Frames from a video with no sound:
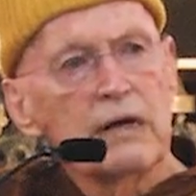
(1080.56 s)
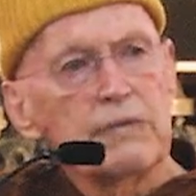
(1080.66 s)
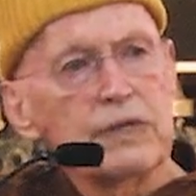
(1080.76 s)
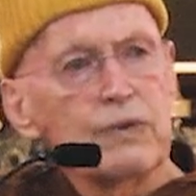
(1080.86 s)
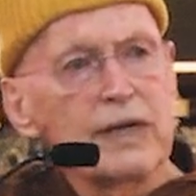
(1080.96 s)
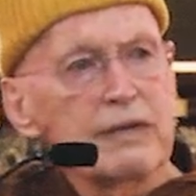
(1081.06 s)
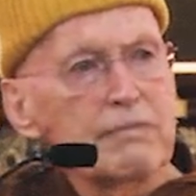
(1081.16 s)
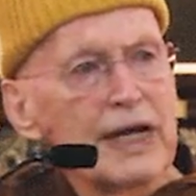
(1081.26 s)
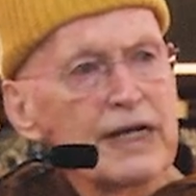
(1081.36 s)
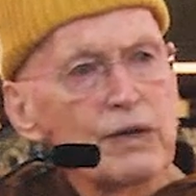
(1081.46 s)
between
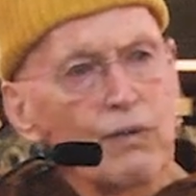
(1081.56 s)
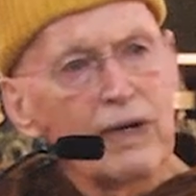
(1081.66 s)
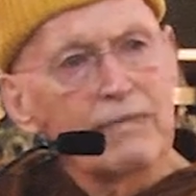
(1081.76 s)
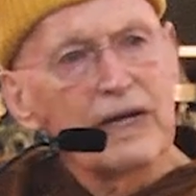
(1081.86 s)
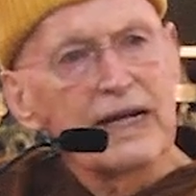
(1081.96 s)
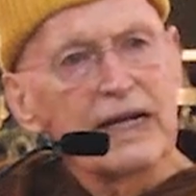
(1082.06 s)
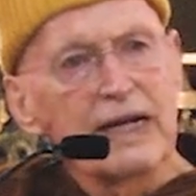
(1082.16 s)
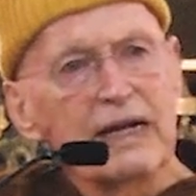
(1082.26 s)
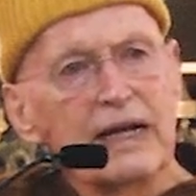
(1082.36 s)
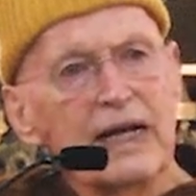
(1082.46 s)
men and
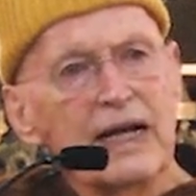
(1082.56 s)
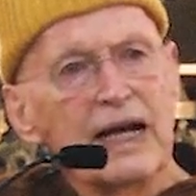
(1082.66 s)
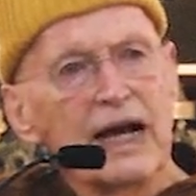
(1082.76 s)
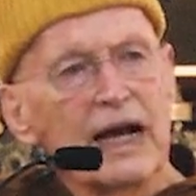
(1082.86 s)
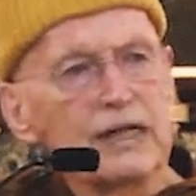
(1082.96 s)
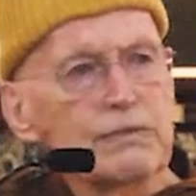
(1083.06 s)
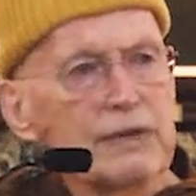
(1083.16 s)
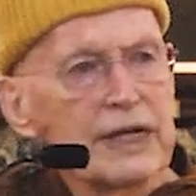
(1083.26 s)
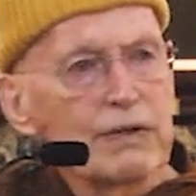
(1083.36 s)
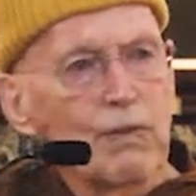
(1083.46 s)
women,
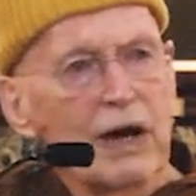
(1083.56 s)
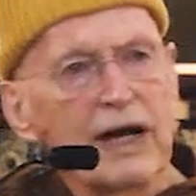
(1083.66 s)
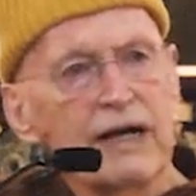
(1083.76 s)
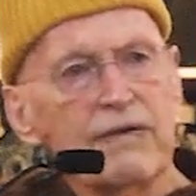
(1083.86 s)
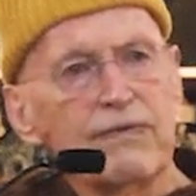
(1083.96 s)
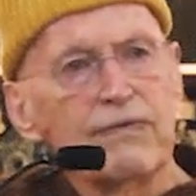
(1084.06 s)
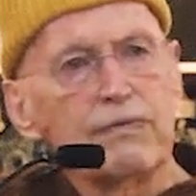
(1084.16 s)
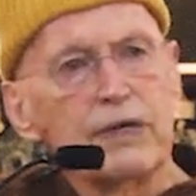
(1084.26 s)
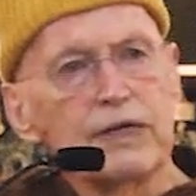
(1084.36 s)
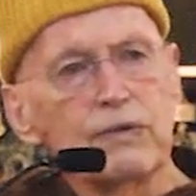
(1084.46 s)
husband and wife,
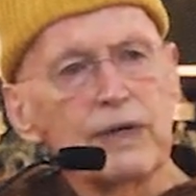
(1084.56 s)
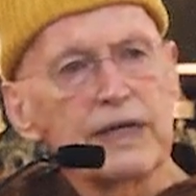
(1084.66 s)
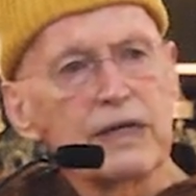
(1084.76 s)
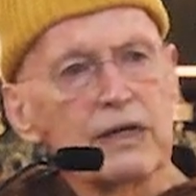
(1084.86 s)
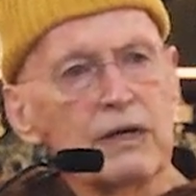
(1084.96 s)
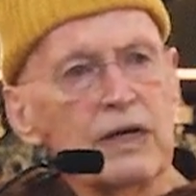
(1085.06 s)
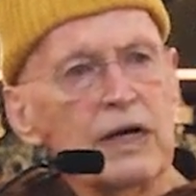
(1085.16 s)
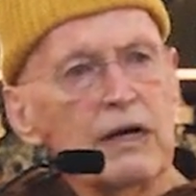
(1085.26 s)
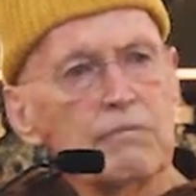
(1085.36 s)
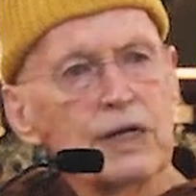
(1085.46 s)
between the
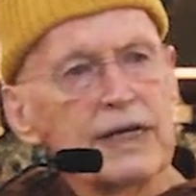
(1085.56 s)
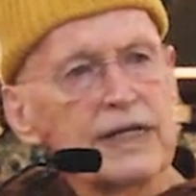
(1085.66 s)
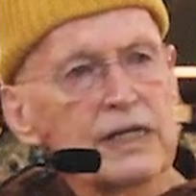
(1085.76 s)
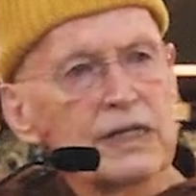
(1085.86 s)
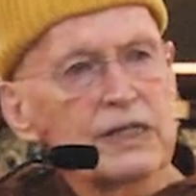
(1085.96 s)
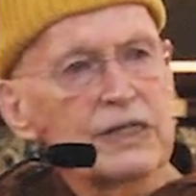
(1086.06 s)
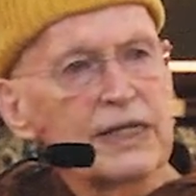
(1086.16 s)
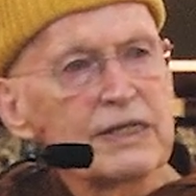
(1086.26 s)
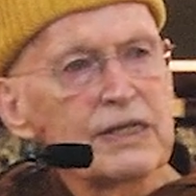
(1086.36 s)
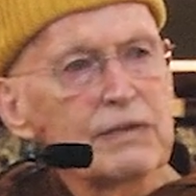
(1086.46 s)
political
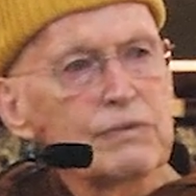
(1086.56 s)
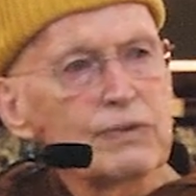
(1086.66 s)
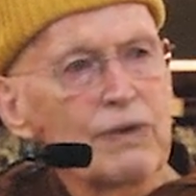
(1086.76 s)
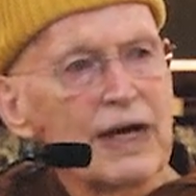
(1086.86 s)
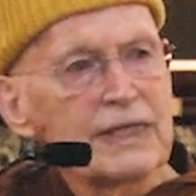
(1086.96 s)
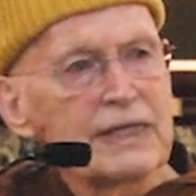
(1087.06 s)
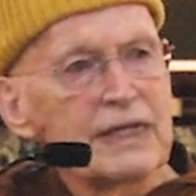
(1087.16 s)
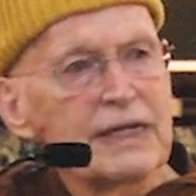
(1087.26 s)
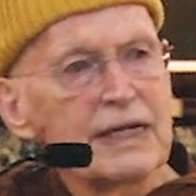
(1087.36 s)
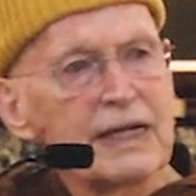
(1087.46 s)
systems, right
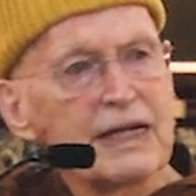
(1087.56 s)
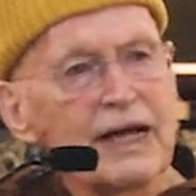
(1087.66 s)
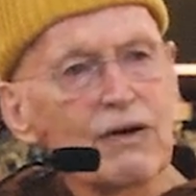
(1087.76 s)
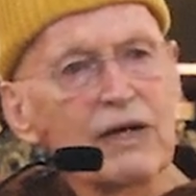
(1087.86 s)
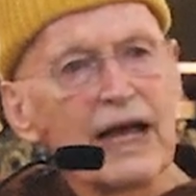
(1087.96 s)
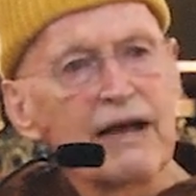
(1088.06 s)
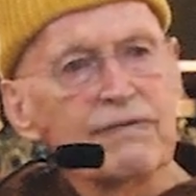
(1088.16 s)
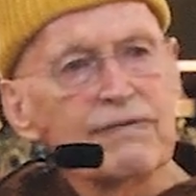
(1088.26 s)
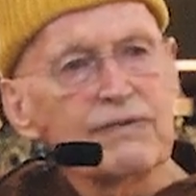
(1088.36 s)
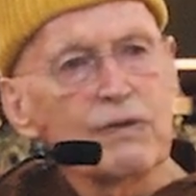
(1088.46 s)
or
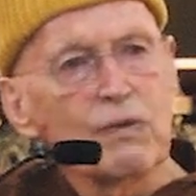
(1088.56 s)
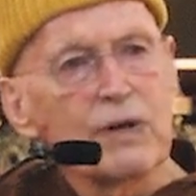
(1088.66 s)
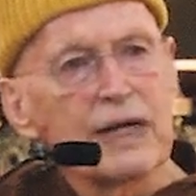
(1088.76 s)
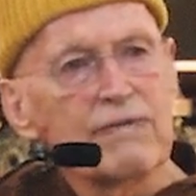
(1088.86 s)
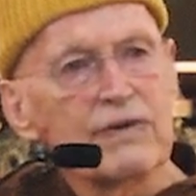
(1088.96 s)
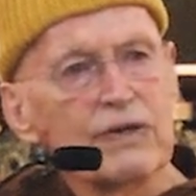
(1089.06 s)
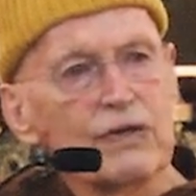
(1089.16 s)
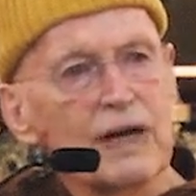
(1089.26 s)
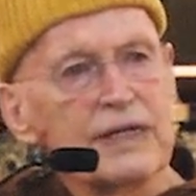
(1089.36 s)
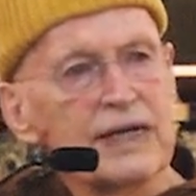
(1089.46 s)
left or whatever
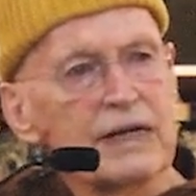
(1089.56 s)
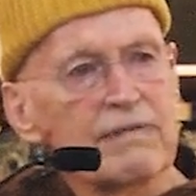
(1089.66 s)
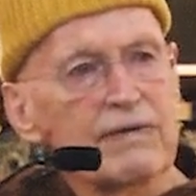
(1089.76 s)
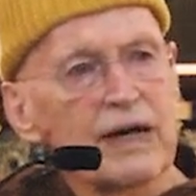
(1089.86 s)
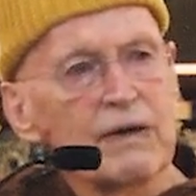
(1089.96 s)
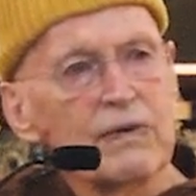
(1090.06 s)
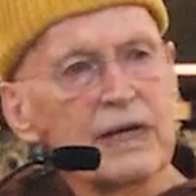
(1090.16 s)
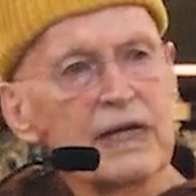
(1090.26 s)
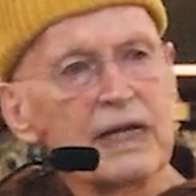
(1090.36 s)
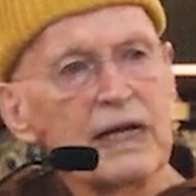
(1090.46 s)
you identify
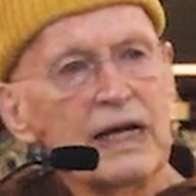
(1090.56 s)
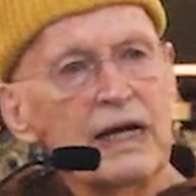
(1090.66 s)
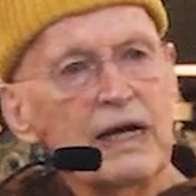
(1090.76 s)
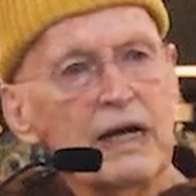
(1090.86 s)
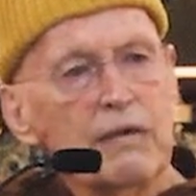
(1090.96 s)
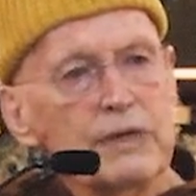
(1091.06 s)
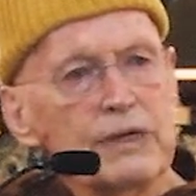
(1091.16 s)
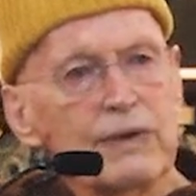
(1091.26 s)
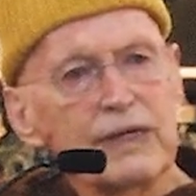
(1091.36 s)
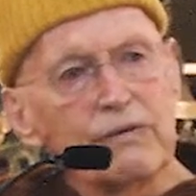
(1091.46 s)
with,
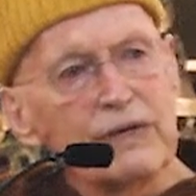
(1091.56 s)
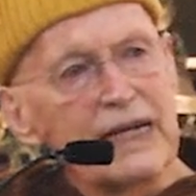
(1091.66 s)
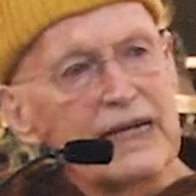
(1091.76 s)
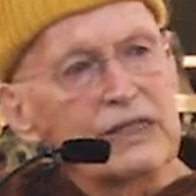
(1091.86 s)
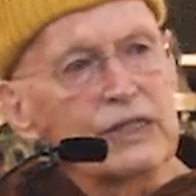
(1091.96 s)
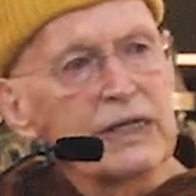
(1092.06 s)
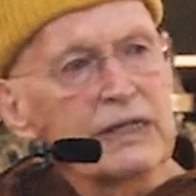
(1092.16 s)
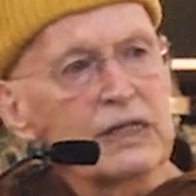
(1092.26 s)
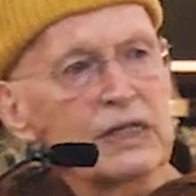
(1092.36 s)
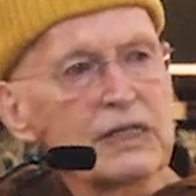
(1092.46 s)
between
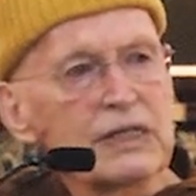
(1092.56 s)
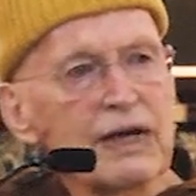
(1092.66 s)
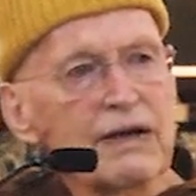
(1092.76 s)
religions,